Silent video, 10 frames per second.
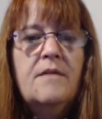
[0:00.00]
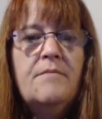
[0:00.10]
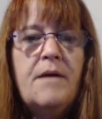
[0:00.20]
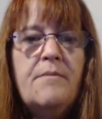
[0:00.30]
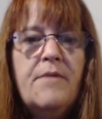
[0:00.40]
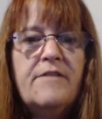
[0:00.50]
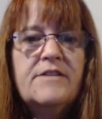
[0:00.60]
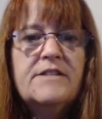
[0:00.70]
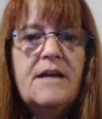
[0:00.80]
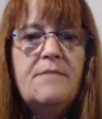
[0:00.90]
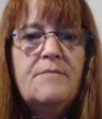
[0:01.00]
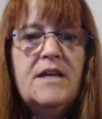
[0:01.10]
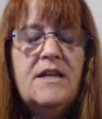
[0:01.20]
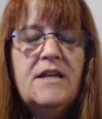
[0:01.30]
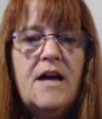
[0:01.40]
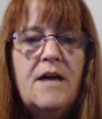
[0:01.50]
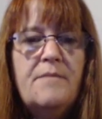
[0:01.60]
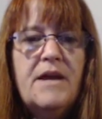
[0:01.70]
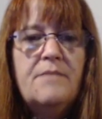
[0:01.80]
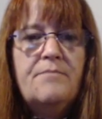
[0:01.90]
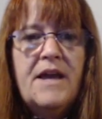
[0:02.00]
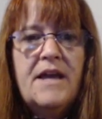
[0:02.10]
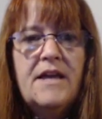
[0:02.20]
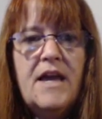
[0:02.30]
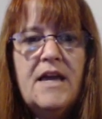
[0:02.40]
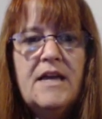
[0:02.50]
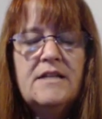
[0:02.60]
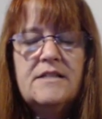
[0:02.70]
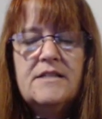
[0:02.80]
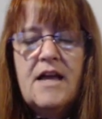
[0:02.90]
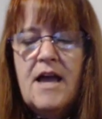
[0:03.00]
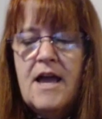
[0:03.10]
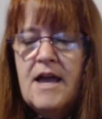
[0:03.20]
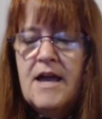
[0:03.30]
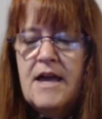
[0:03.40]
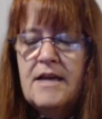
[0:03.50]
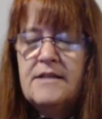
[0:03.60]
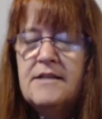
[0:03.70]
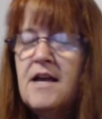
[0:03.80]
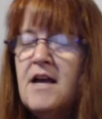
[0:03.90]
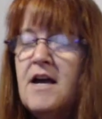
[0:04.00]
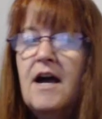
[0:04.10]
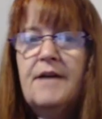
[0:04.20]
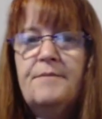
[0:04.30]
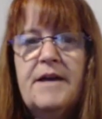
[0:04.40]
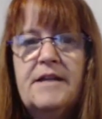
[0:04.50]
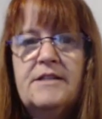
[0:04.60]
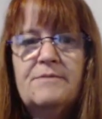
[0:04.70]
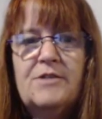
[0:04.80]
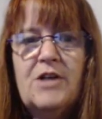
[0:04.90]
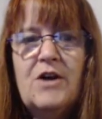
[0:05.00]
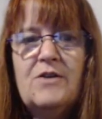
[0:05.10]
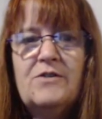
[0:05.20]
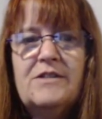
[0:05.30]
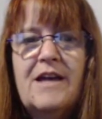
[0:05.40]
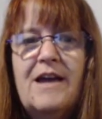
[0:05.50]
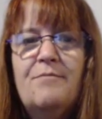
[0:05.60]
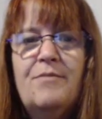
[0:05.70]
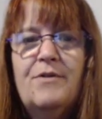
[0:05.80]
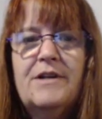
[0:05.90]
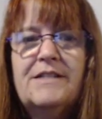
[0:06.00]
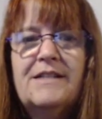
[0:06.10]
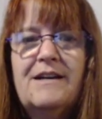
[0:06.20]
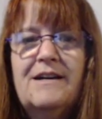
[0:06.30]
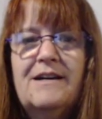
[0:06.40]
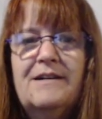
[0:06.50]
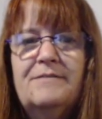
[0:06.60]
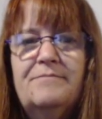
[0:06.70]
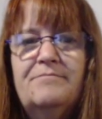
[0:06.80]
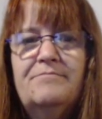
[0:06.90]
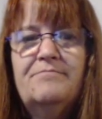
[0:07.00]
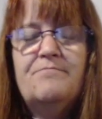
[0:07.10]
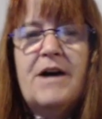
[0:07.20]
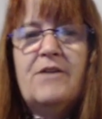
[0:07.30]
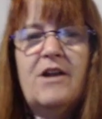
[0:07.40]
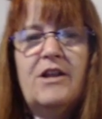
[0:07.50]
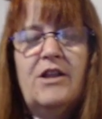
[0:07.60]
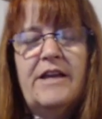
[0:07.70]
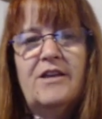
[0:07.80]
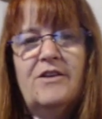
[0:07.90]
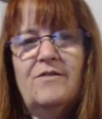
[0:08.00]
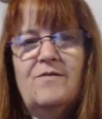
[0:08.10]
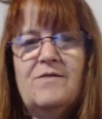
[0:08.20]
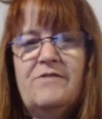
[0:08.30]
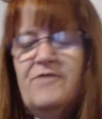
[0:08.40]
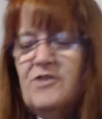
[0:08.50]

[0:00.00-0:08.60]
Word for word: by breakfast, I mean I made pancakes, eggs. I made some toast and put butter on it, like when